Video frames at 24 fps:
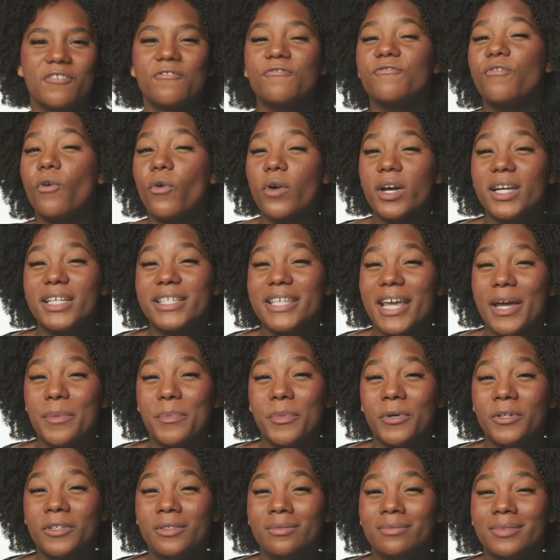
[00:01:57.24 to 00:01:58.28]
For
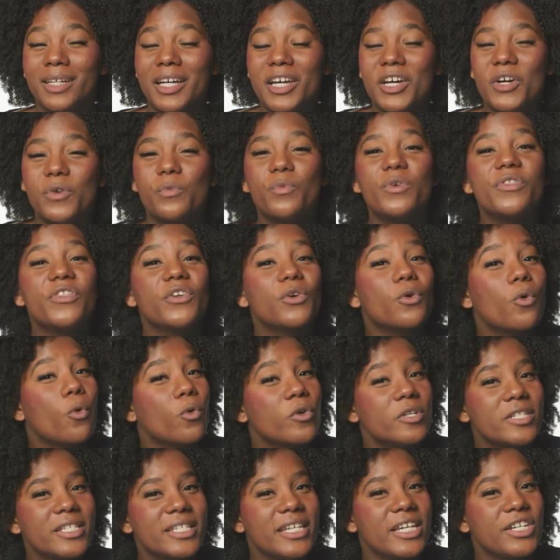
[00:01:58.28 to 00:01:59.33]
example, when the
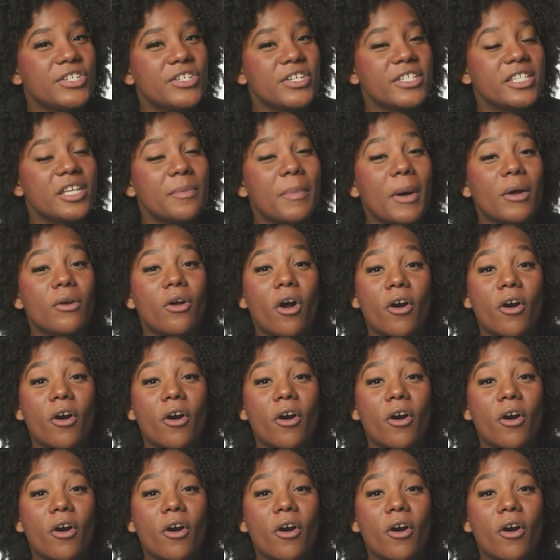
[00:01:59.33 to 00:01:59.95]
course teaches about